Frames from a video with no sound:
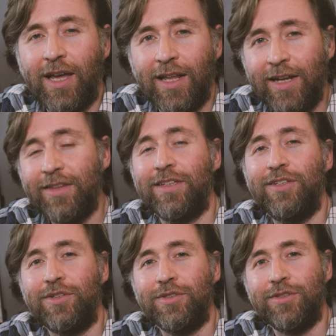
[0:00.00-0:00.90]
And anything
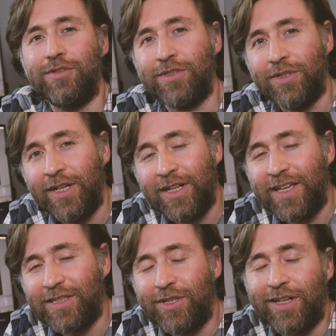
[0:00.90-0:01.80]
you can do to
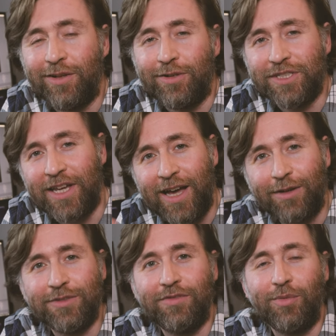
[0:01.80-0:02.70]
get technology
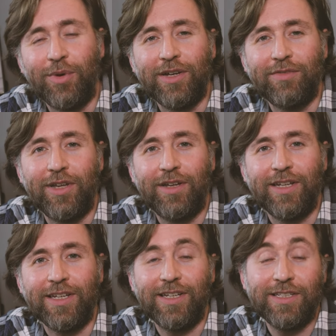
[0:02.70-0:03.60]
out of the way of
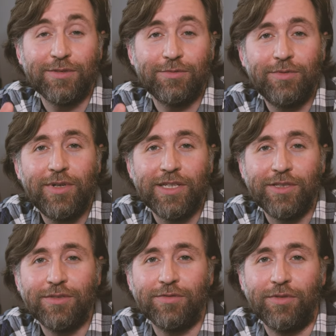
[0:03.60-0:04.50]
learning is a really
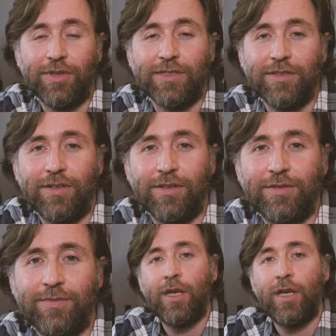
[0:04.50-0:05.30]
useful thing to do.